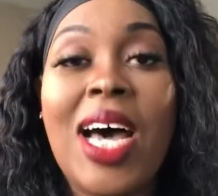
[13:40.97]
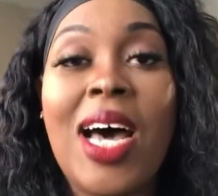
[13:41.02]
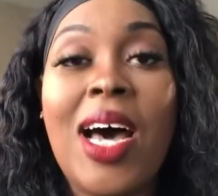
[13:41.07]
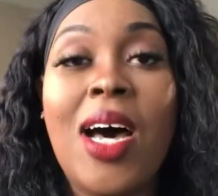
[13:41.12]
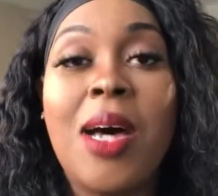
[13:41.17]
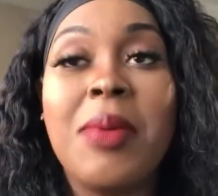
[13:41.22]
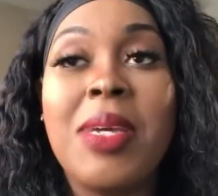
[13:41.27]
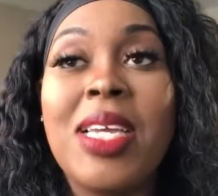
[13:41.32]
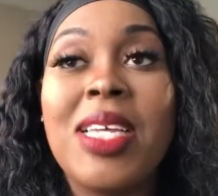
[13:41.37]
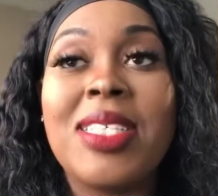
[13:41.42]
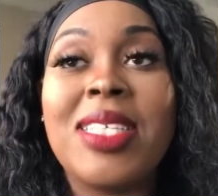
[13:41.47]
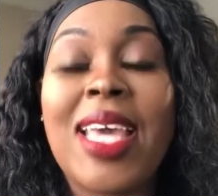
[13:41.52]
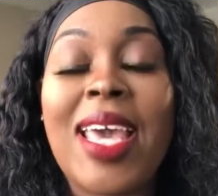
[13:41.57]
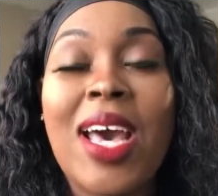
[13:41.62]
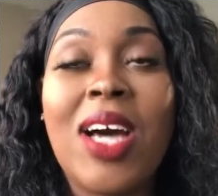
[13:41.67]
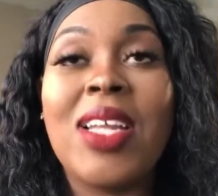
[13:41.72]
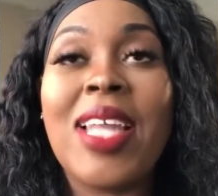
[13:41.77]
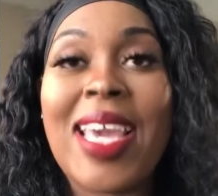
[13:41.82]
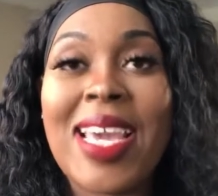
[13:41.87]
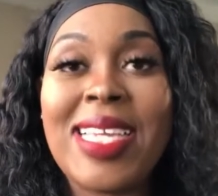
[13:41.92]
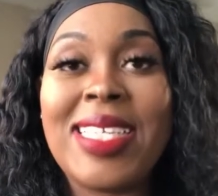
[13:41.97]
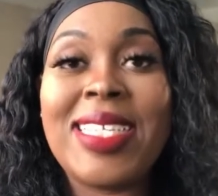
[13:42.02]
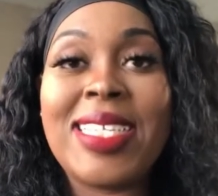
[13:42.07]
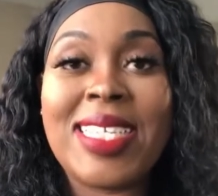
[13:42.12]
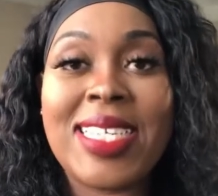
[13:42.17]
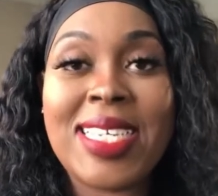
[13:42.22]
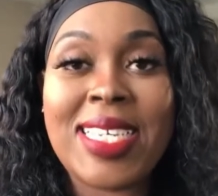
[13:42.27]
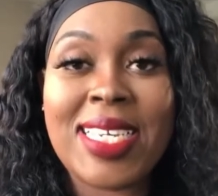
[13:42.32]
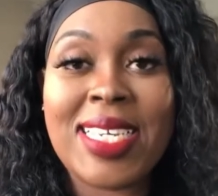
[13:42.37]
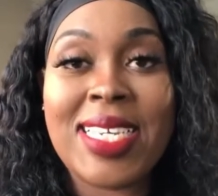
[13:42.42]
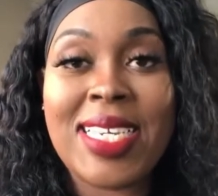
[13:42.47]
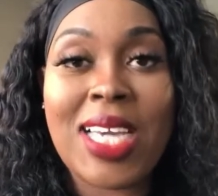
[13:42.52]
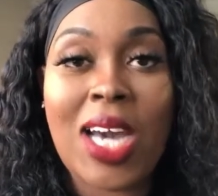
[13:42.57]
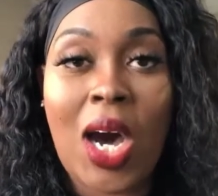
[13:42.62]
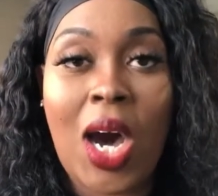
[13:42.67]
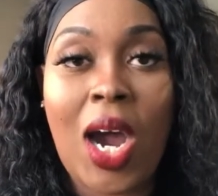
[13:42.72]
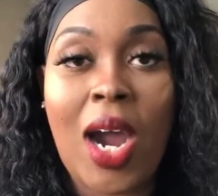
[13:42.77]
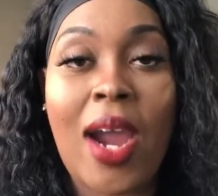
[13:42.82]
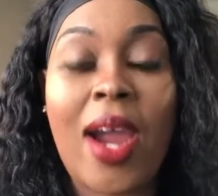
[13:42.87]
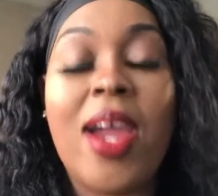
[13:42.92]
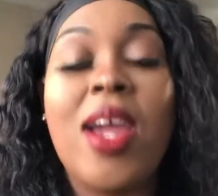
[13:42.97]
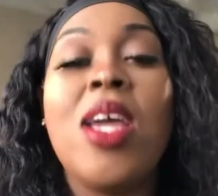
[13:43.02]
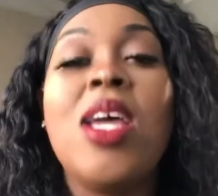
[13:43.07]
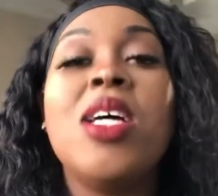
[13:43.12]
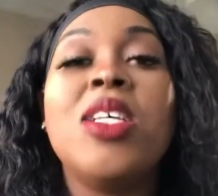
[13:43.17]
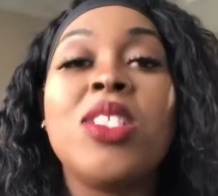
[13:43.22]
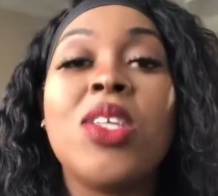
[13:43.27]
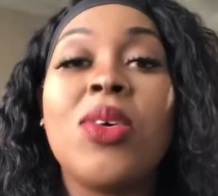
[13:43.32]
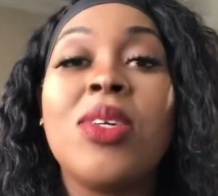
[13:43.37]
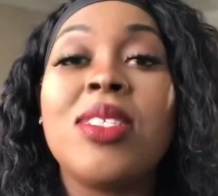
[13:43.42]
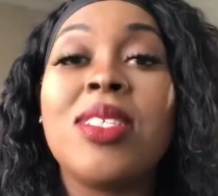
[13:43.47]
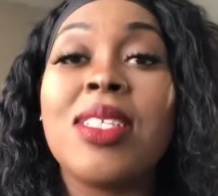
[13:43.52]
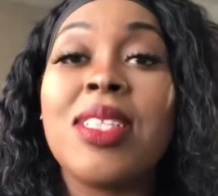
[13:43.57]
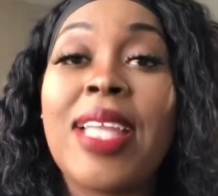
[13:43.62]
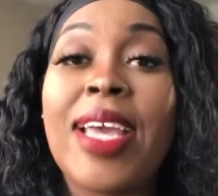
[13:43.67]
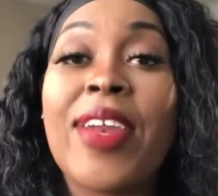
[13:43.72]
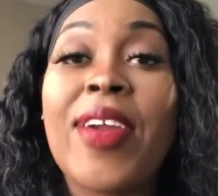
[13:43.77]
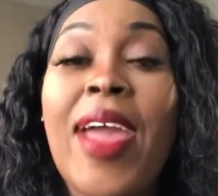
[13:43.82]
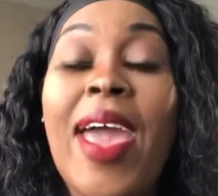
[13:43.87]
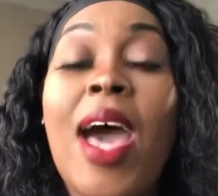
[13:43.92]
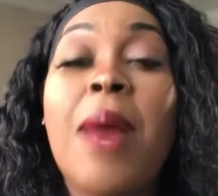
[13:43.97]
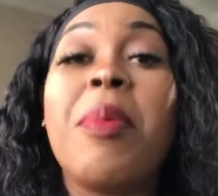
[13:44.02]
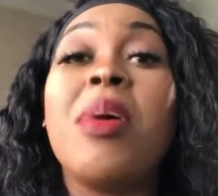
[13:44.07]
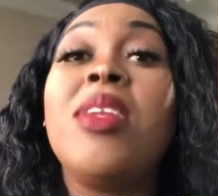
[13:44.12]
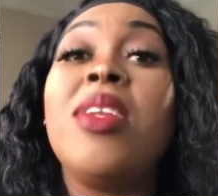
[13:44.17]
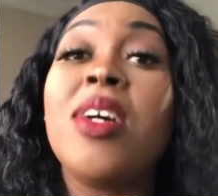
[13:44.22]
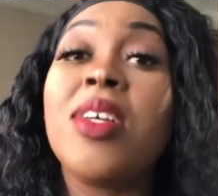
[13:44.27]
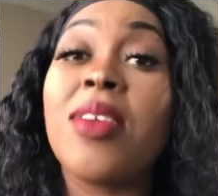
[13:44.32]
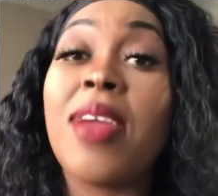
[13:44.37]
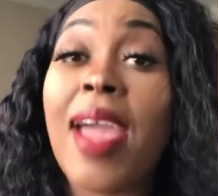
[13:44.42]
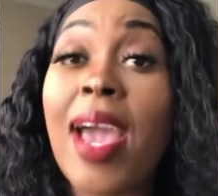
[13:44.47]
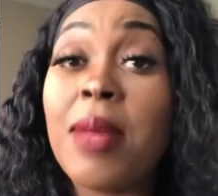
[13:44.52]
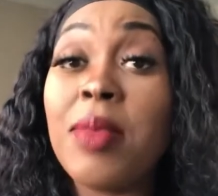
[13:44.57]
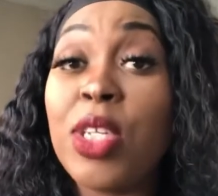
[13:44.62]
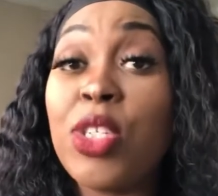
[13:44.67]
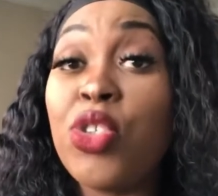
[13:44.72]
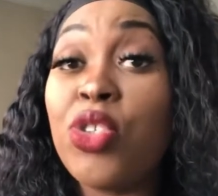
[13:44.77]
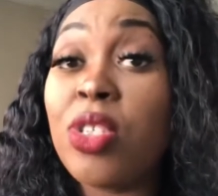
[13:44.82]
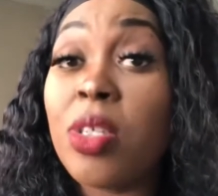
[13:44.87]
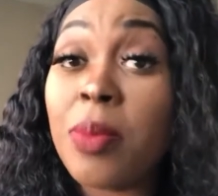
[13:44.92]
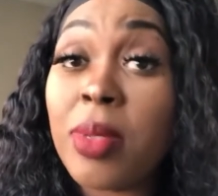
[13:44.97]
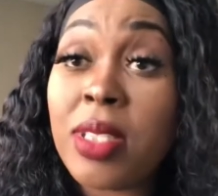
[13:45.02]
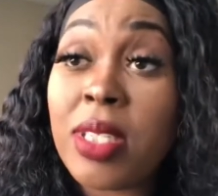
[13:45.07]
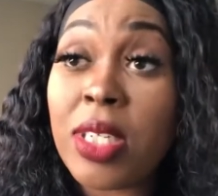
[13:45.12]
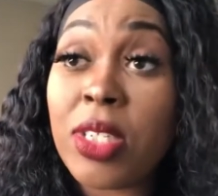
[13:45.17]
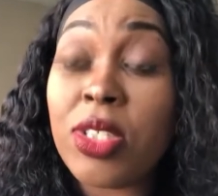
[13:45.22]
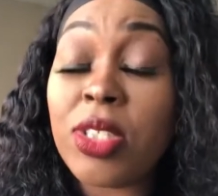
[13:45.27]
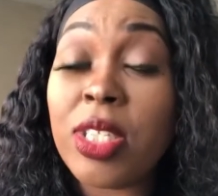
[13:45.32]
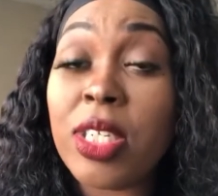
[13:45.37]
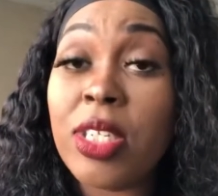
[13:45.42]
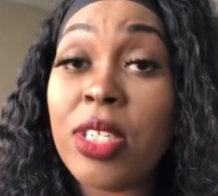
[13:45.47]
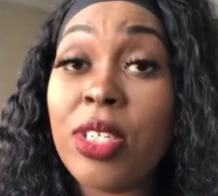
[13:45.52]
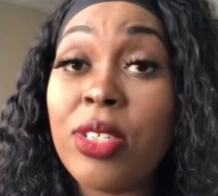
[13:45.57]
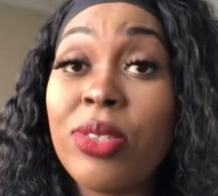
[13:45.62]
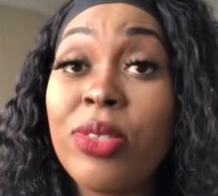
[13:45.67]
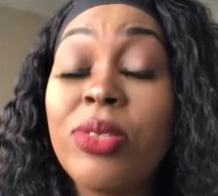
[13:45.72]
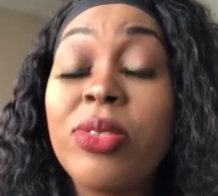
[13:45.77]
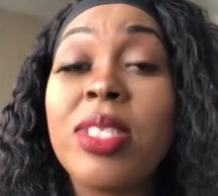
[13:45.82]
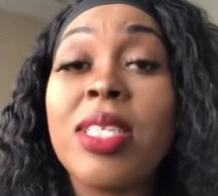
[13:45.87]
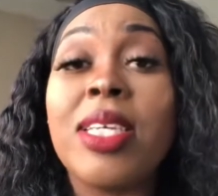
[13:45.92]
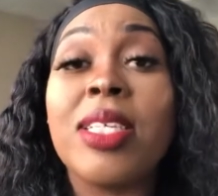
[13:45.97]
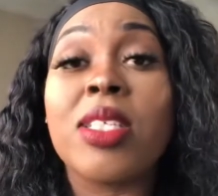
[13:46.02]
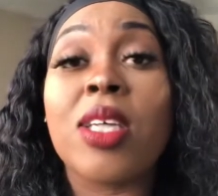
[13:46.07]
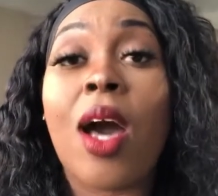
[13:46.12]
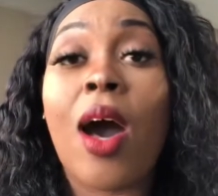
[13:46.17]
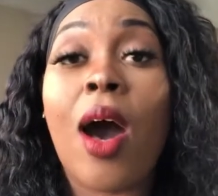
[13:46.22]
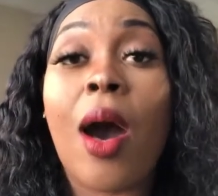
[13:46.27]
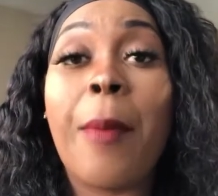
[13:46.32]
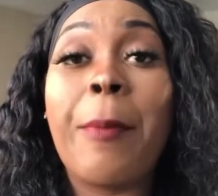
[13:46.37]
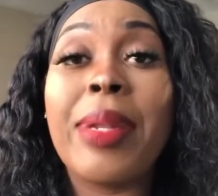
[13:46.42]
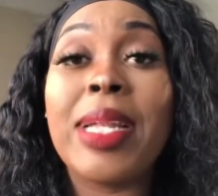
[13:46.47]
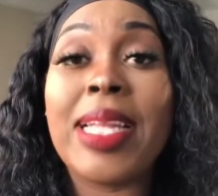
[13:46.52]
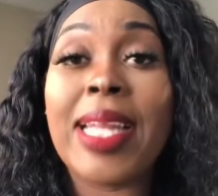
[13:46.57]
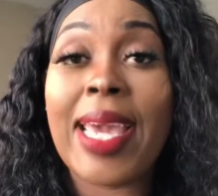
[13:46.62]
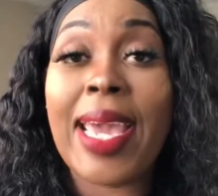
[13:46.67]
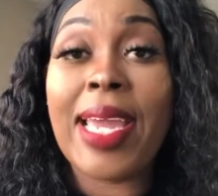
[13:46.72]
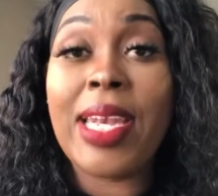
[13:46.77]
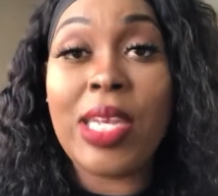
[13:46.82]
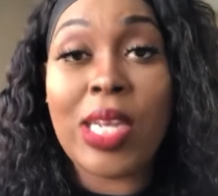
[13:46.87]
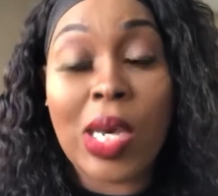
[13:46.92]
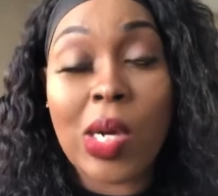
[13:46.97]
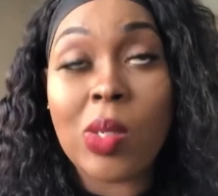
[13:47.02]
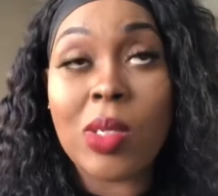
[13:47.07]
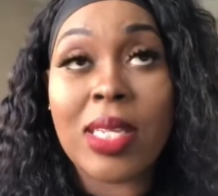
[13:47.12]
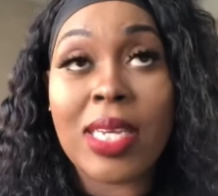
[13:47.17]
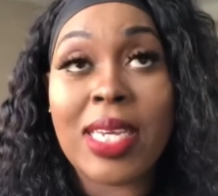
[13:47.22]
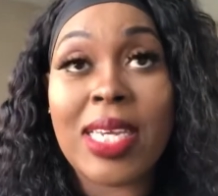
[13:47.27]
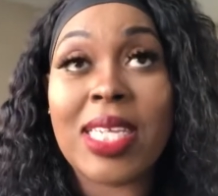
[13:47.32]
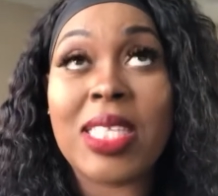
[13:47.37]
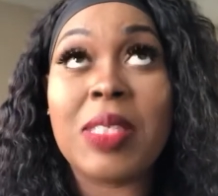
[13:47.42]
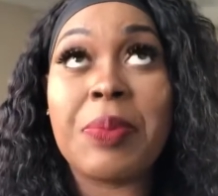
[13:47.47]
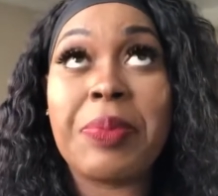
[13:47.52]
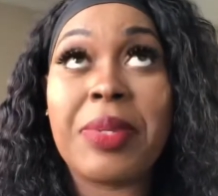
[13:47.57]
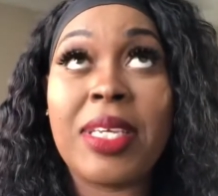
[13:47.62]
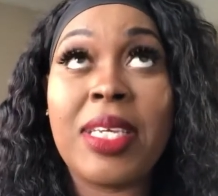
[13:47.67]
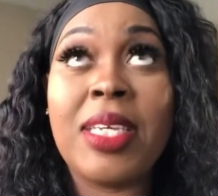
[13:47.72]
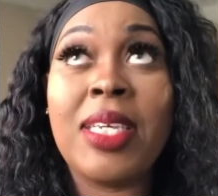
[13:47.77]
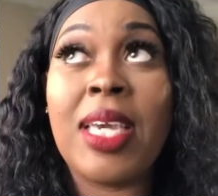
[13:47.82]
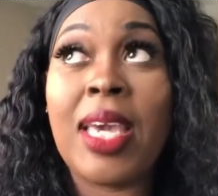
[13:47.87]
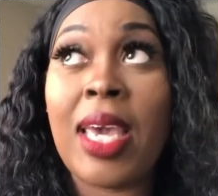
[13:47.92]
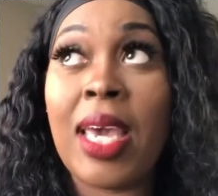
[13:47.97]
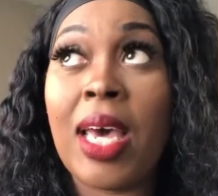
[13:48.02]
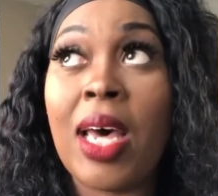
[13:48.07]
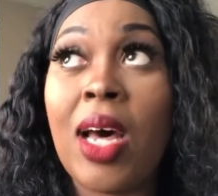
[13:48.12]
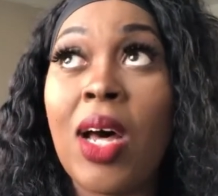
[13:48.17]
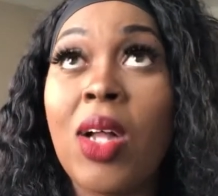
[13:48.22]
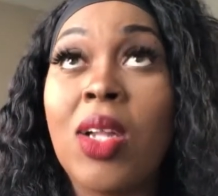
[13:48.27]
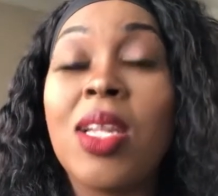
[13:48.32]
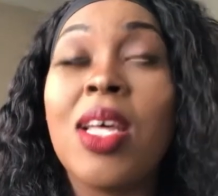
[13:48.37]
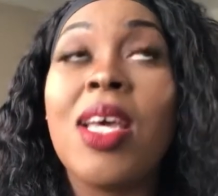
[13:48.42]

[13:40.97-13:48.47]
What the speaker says: Is Later. So it's the Later app. Another app that you could potentially use is called Planoly. It's Planoly,